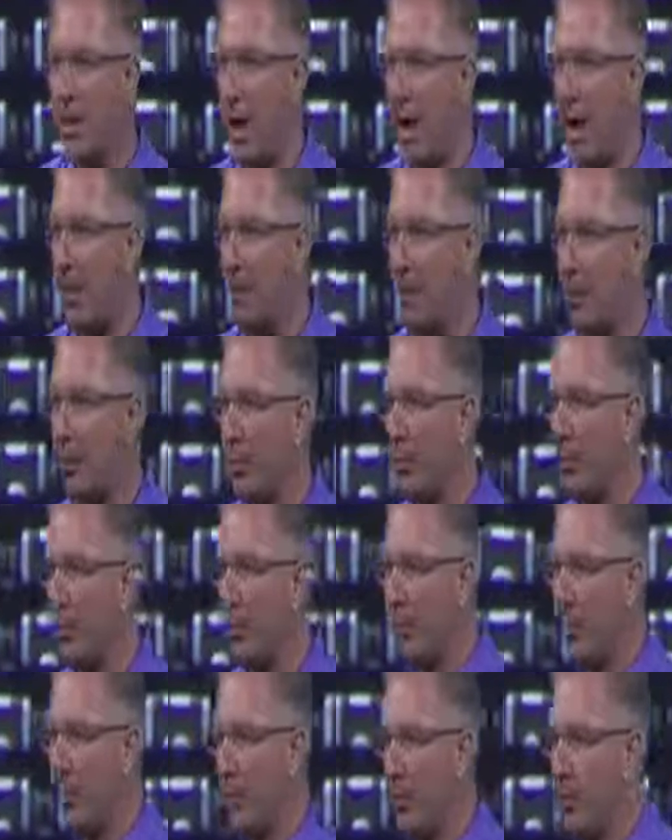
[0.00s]
Tap
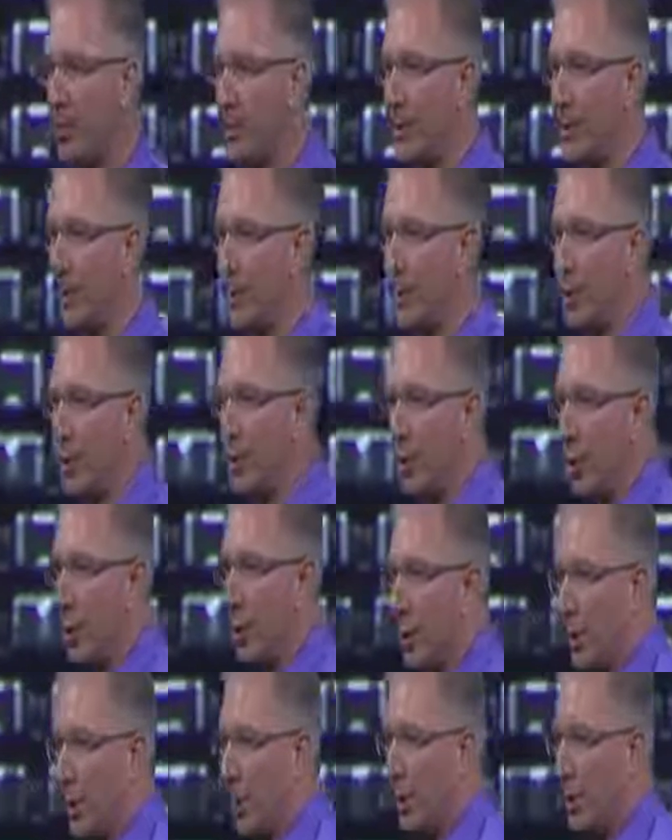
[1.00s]
the Wi-Fi
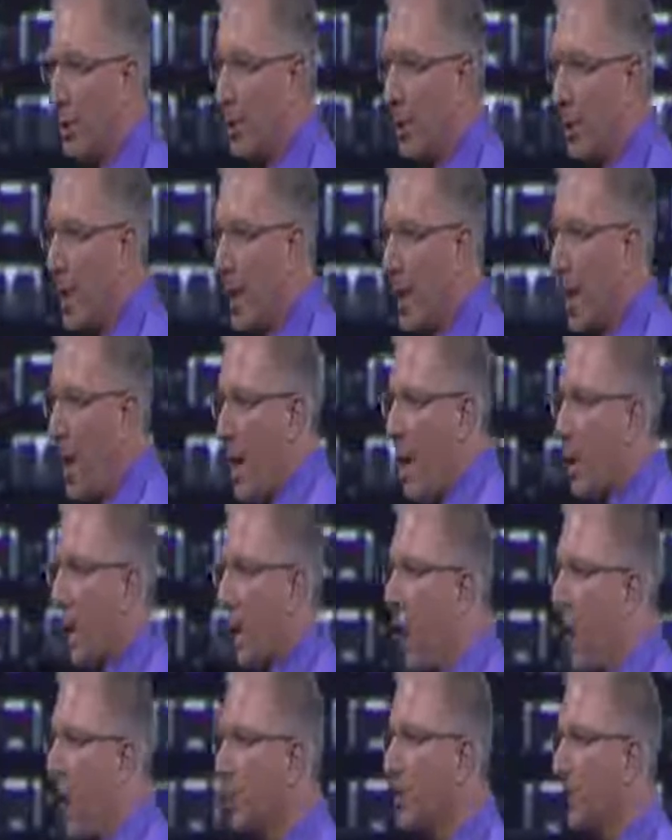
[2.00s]
network that you want to
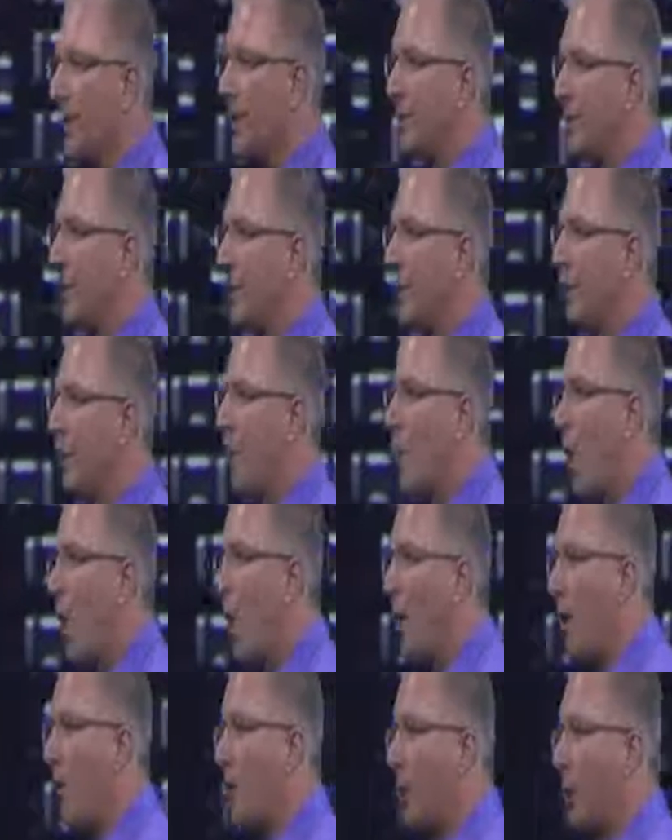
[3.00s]
use or
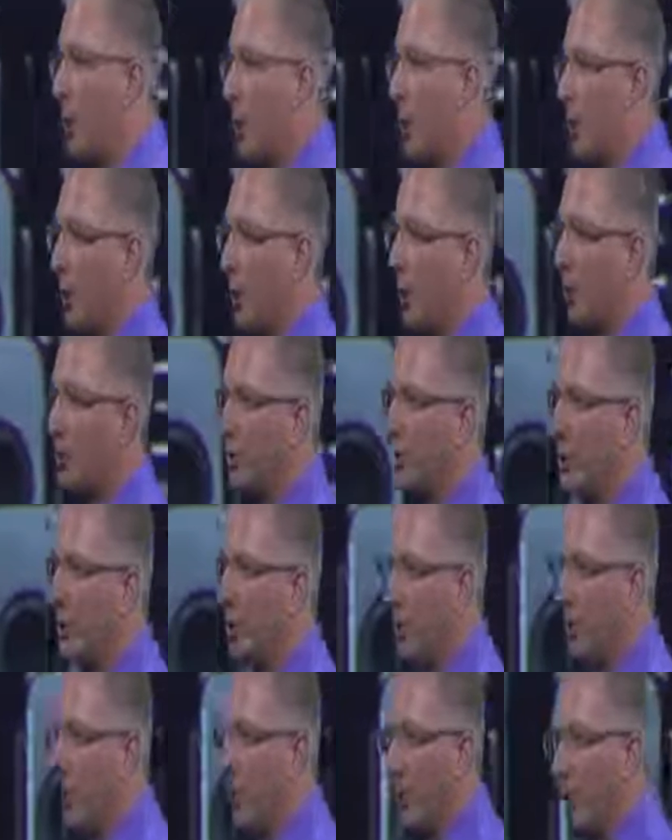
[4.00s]
select a different
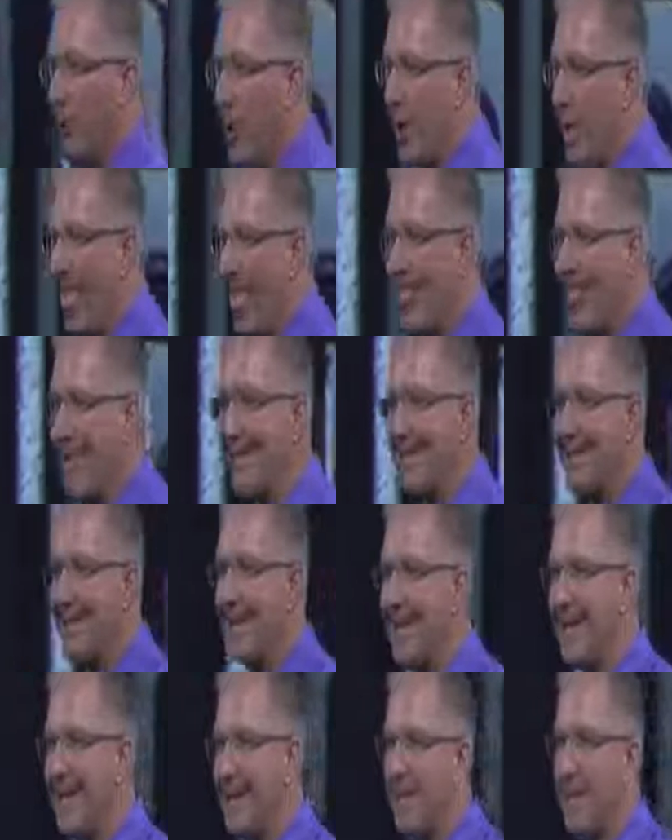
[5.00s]
option.
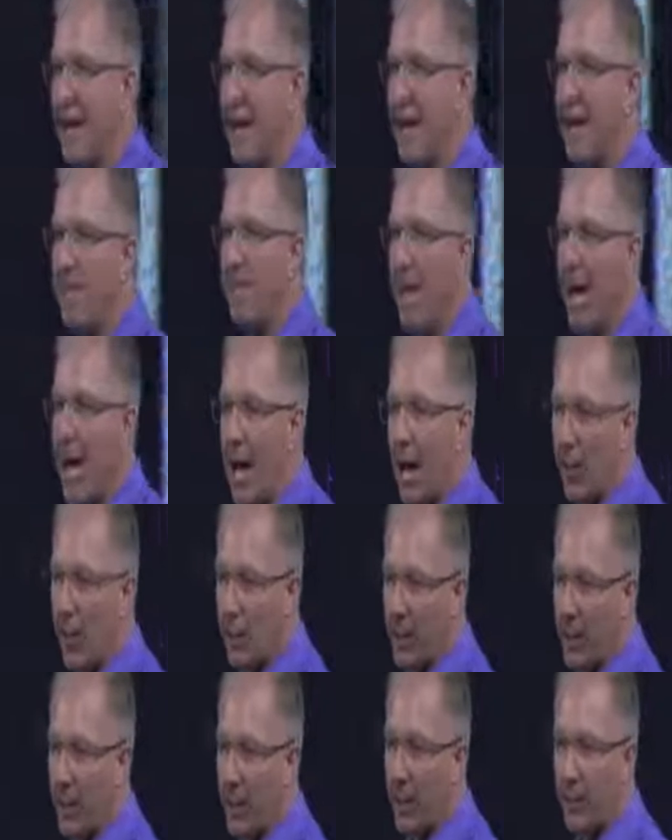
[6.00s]
If you're
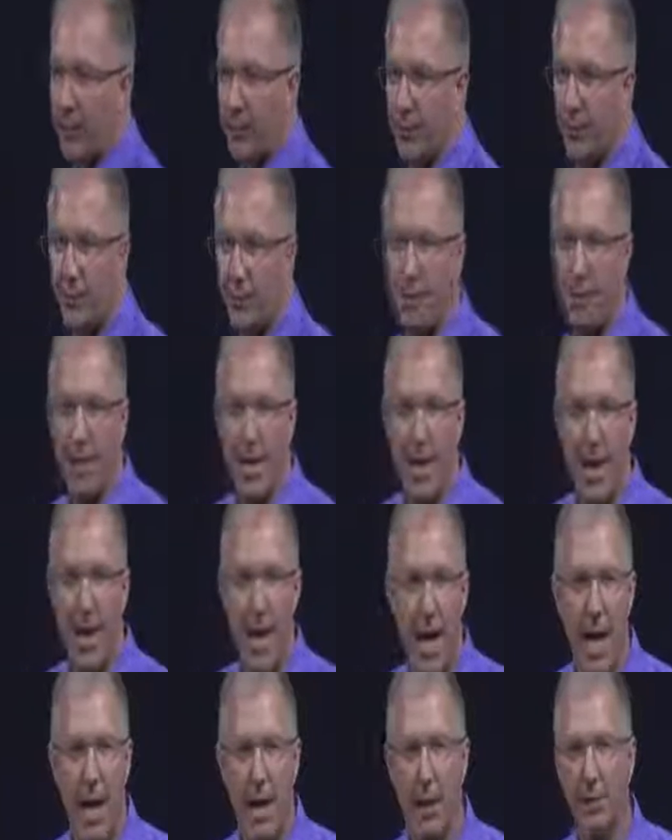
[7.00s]
setting up an
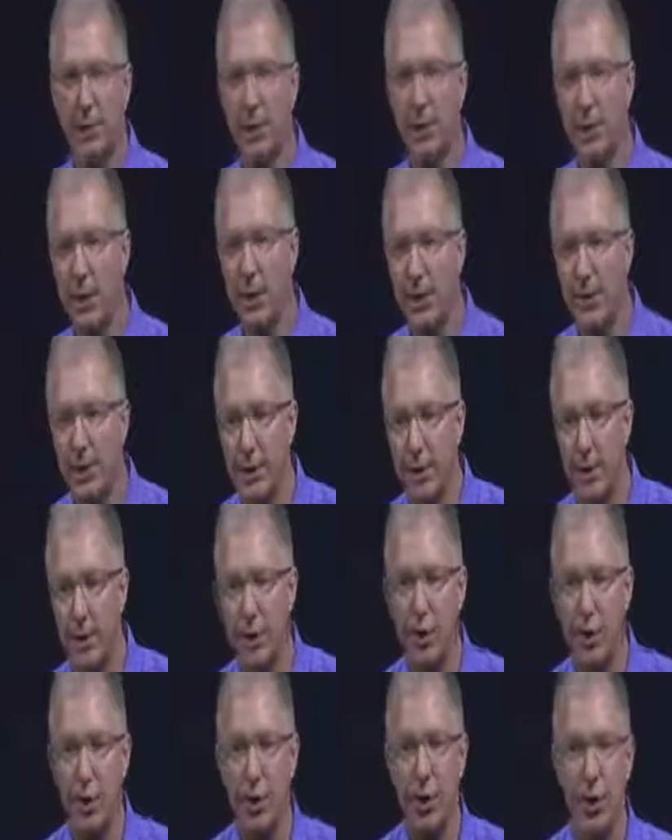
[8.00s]
iPad Pro 2
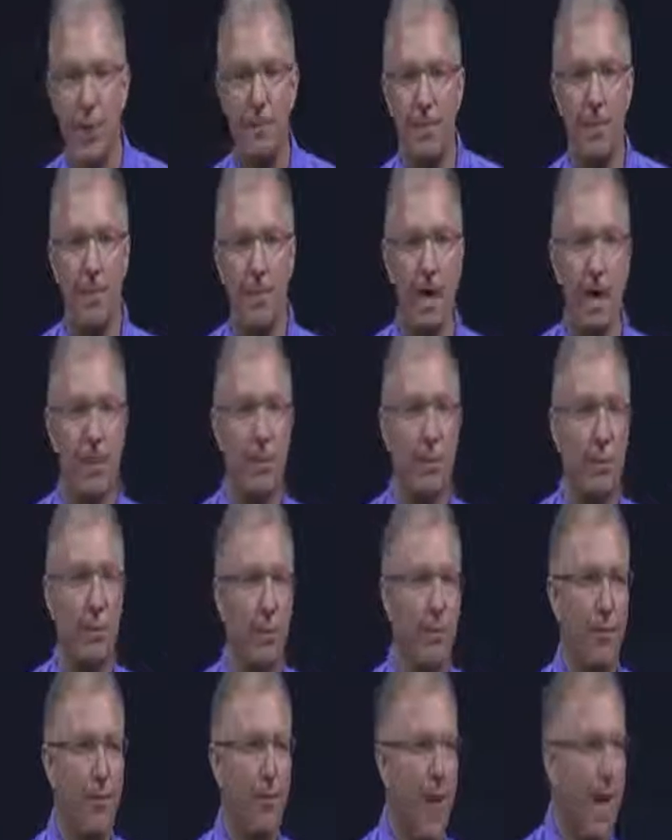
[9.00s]
Wi-Fi and
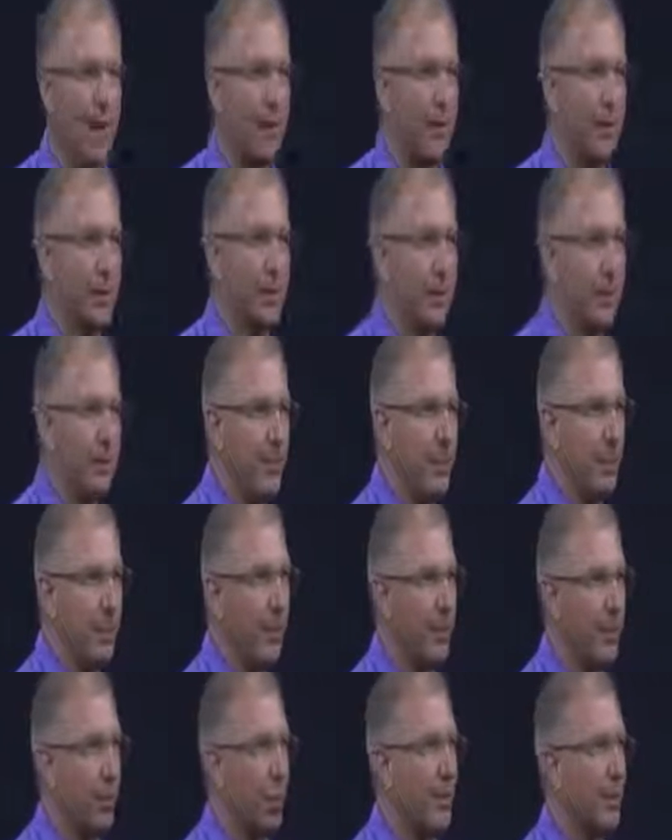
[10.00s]
cellular, you might need
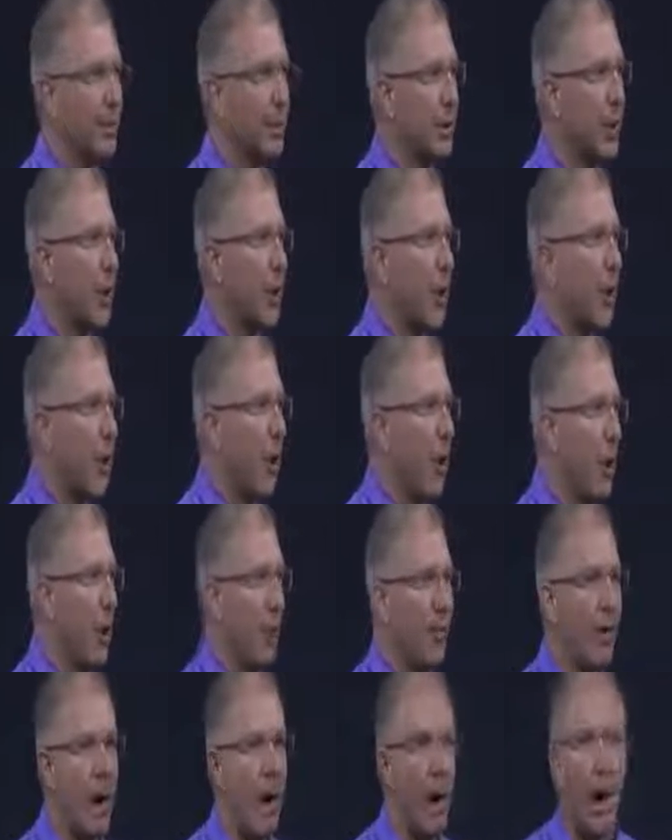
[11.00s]
to insert your
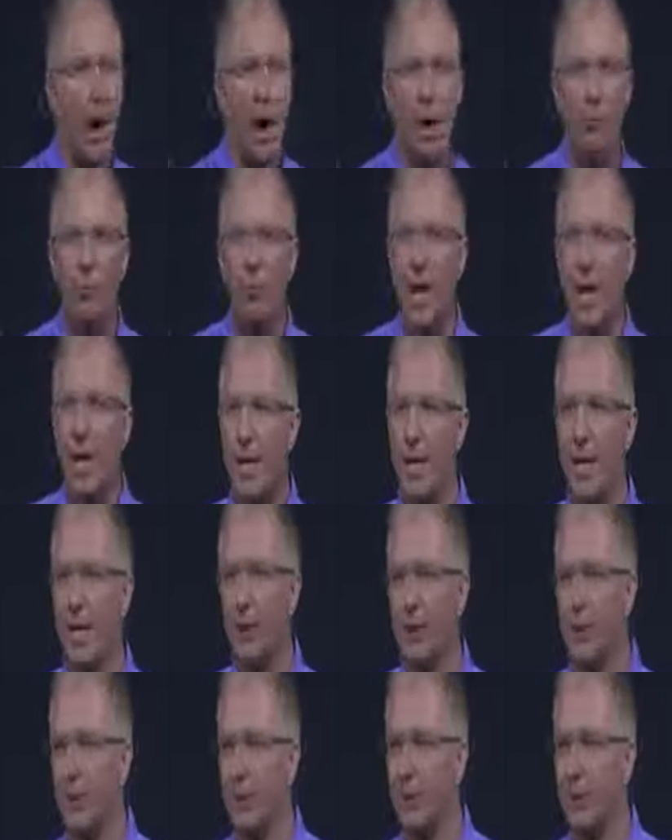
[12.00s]
SIM card first.